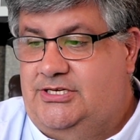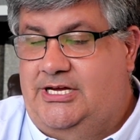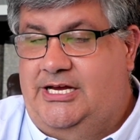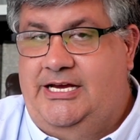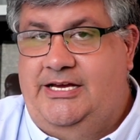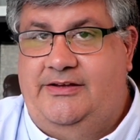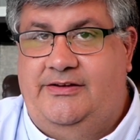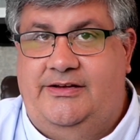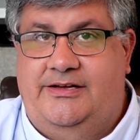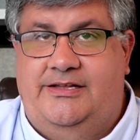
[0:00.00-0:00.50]

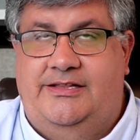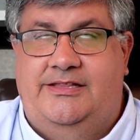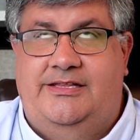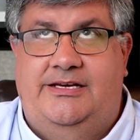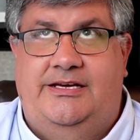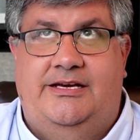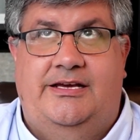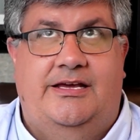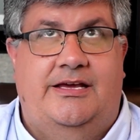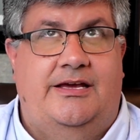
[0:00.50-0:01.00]
I
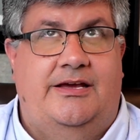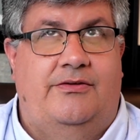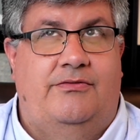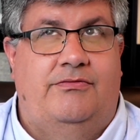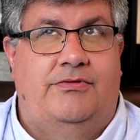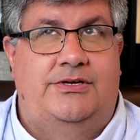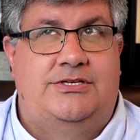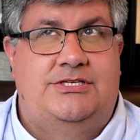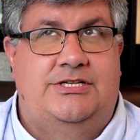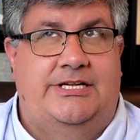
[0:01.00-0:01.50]
think
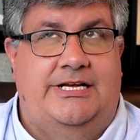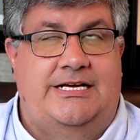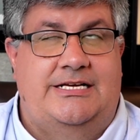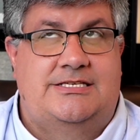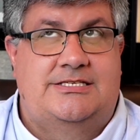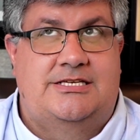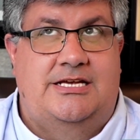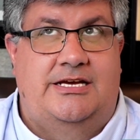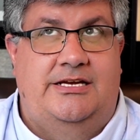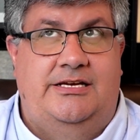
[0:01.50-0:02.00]
originally I
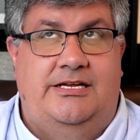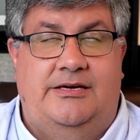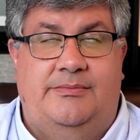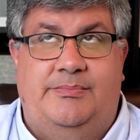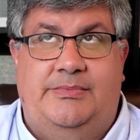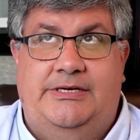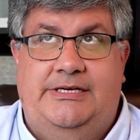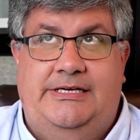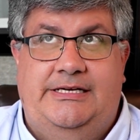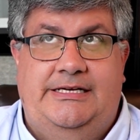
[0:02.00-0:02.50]
signed
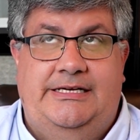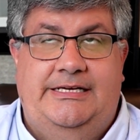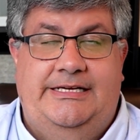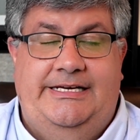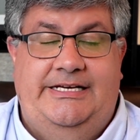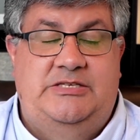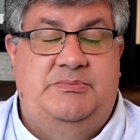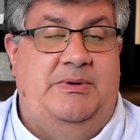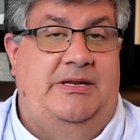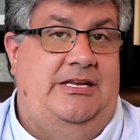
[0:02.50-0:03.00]
up.
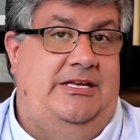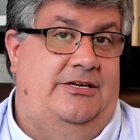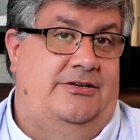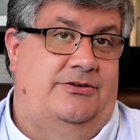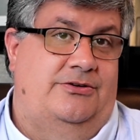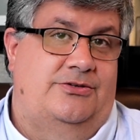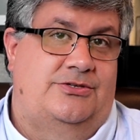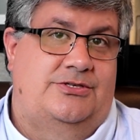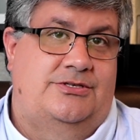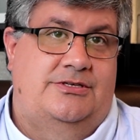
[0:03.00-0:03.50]
It's been
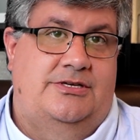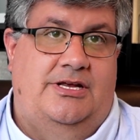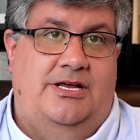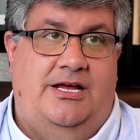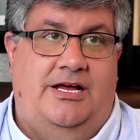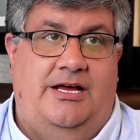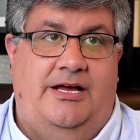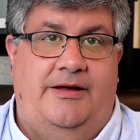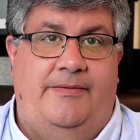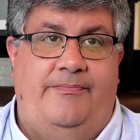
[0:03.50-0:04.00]
years.
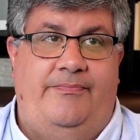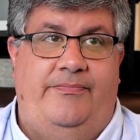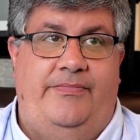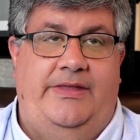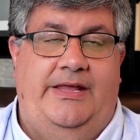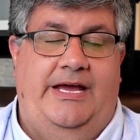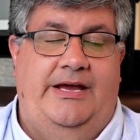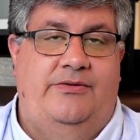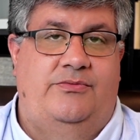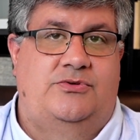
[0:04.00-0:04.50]

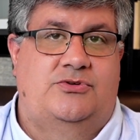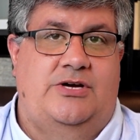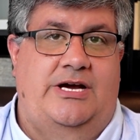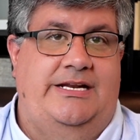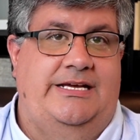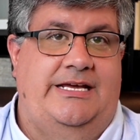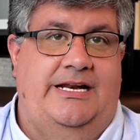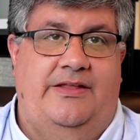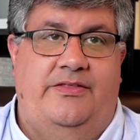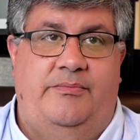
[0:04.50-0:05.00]
I tried
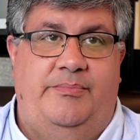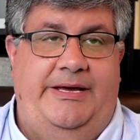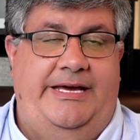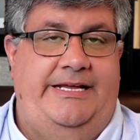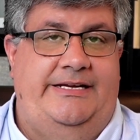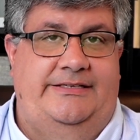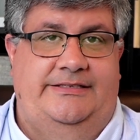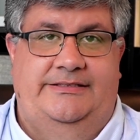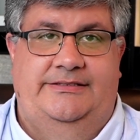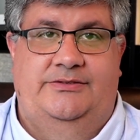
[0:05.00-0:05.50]
to get on the
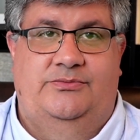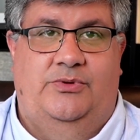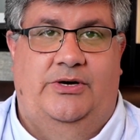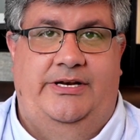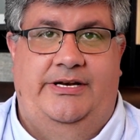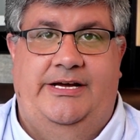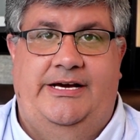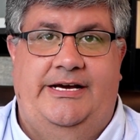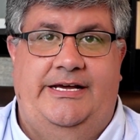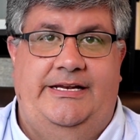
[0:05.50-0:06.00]
beta and
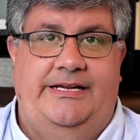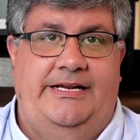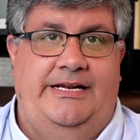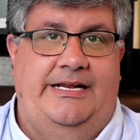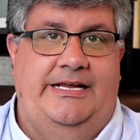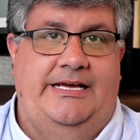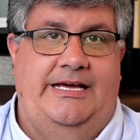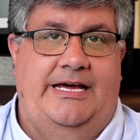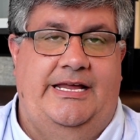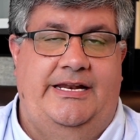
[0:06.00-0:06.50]
whatnot, and
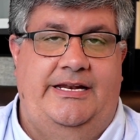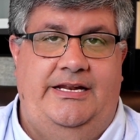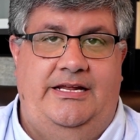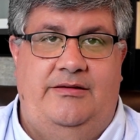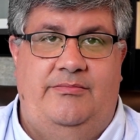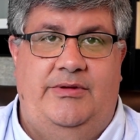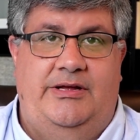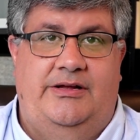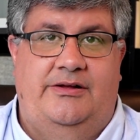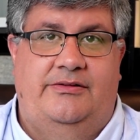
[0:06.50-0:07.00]
I got an
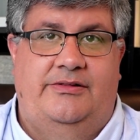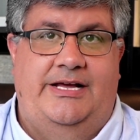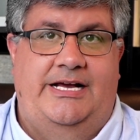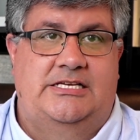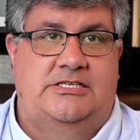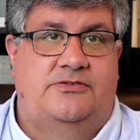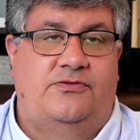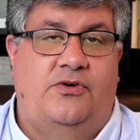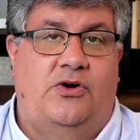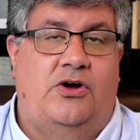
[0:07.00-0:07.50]
email
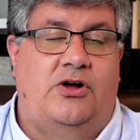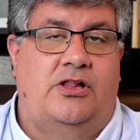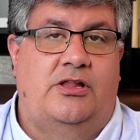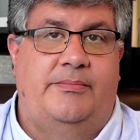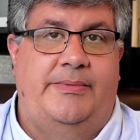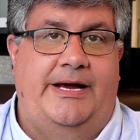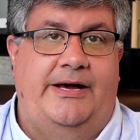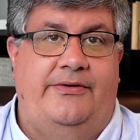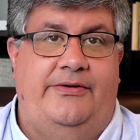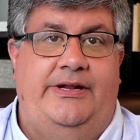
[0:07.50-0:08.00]
last fall
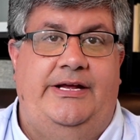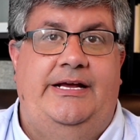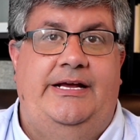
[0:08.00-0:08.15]
about